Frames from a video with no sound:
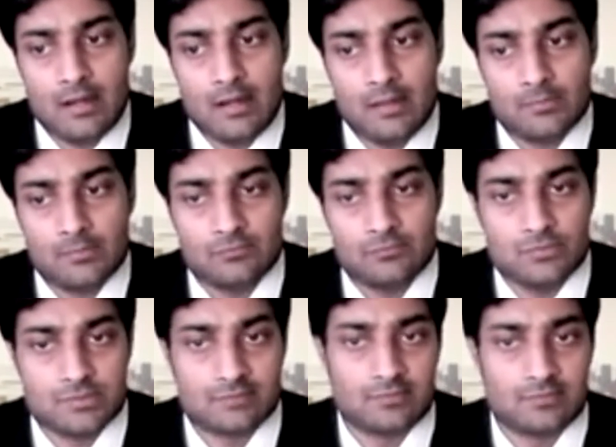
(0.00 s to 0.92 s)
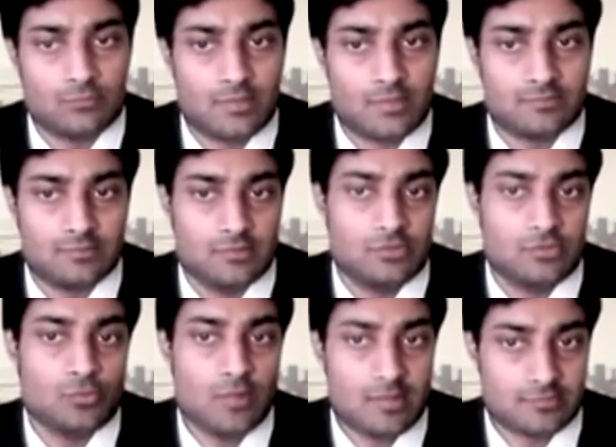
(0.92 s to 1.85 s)
If you just invest in the
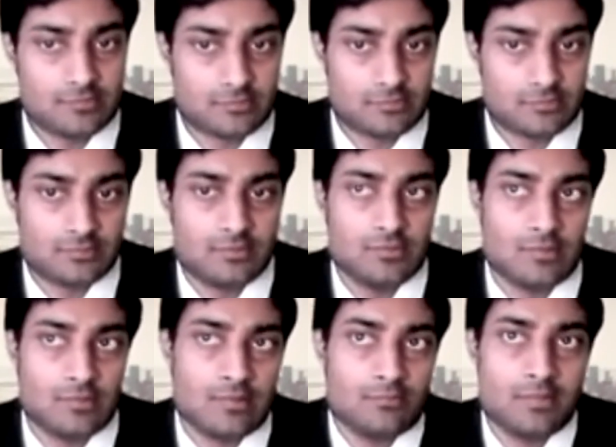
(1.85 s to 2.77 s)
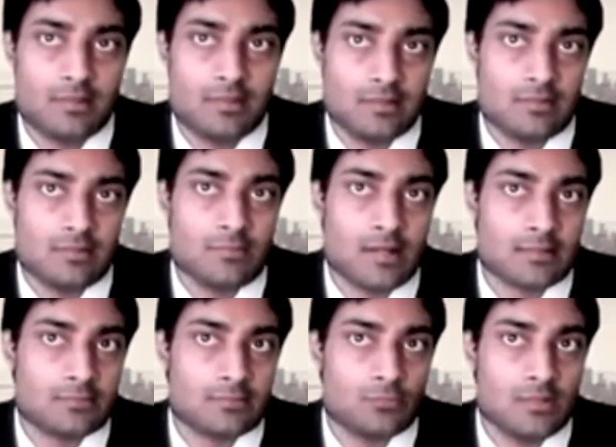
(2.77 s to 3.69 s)
US, you're competing in a
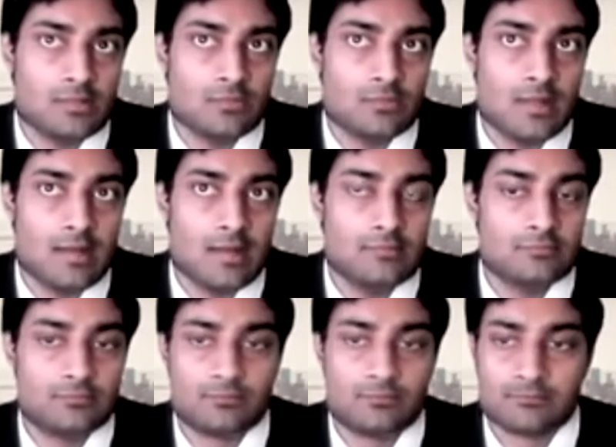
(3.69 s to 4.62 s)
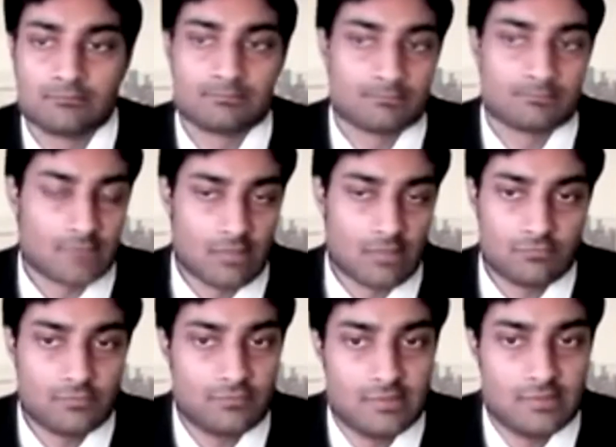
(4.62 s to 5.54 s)
market where you have
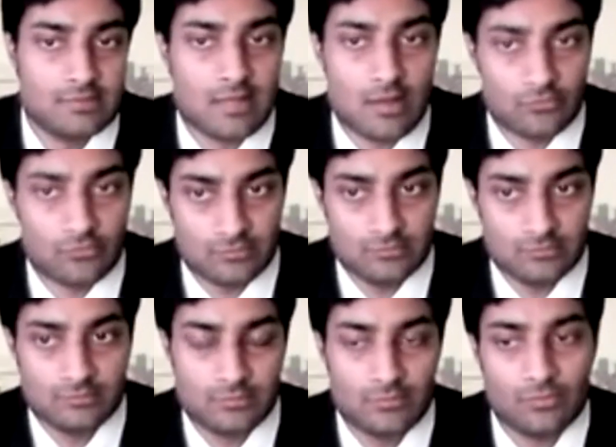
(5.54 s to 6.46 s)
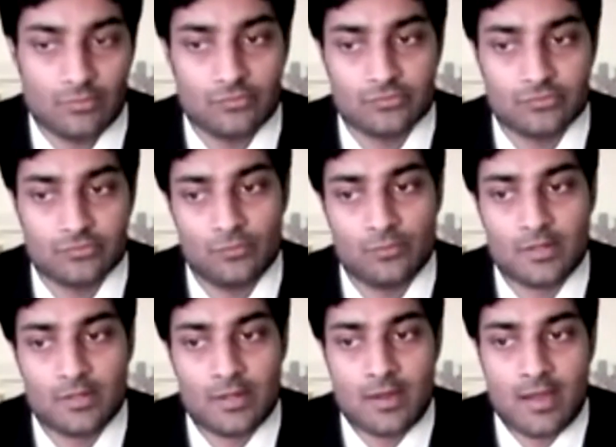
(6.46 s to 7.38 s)
15,000 or so
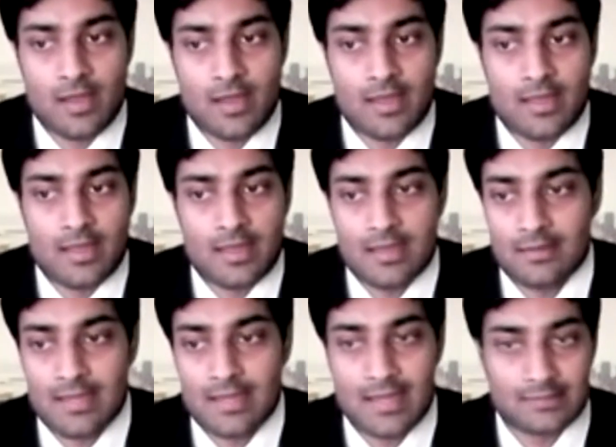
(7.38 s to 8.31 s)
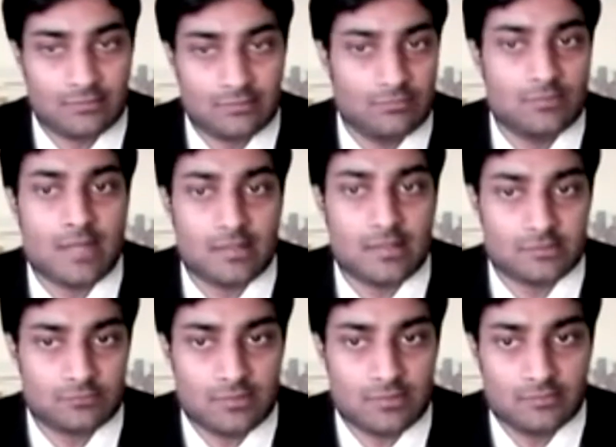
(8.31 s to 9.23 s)
actively managed
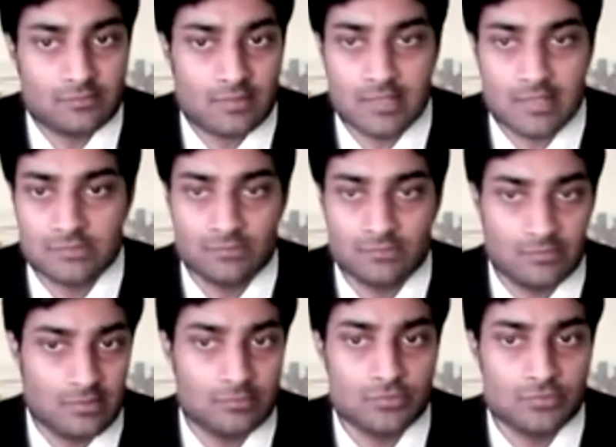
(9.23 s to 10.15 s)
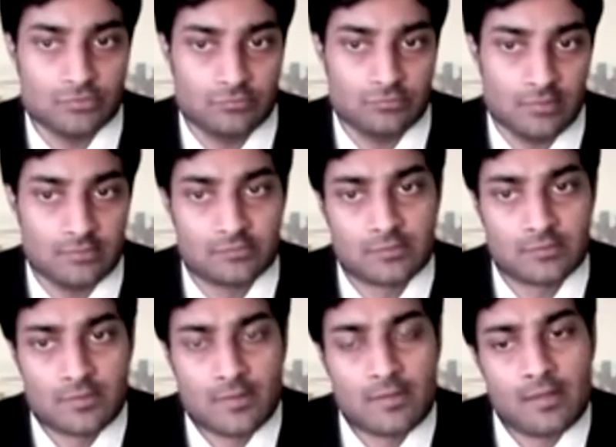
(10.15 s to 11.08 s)
funds, hedge funds and mutual funds,
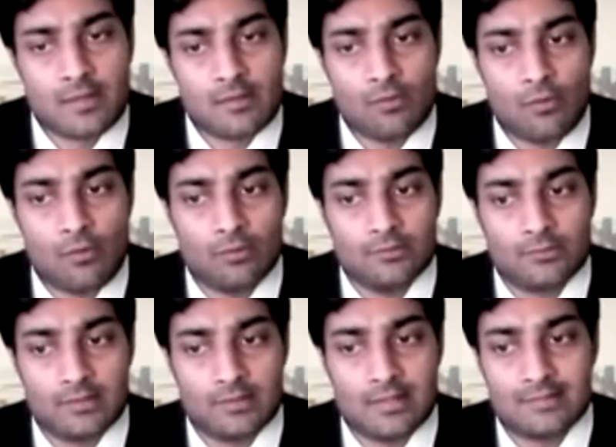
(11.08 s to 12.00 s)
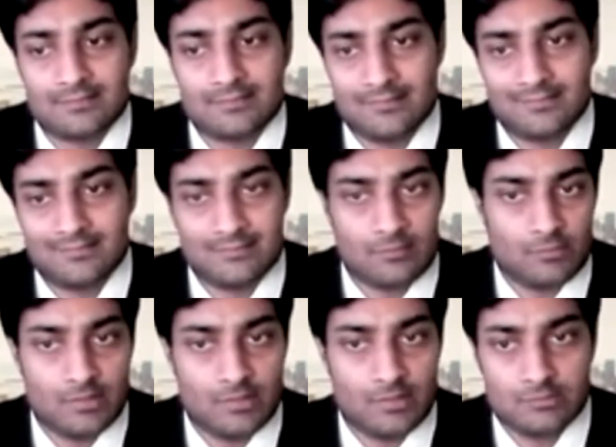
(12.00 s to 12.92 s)
all looking at
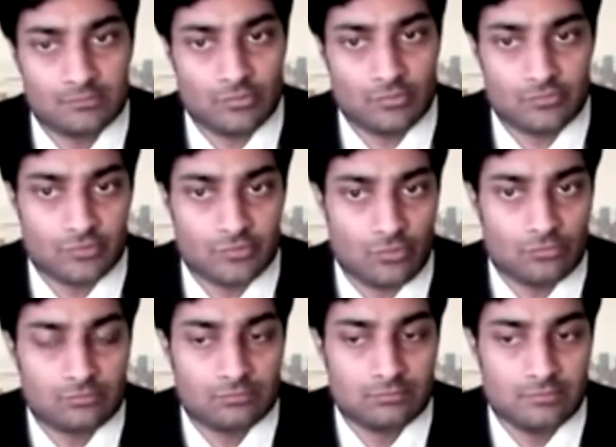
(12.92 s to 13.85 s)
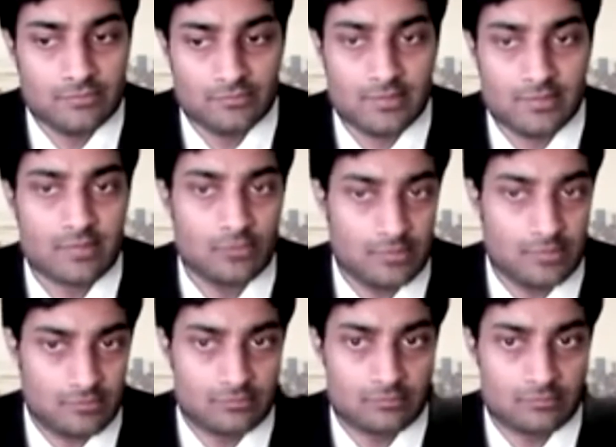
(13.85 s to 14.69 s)
3,700 or so listed equities.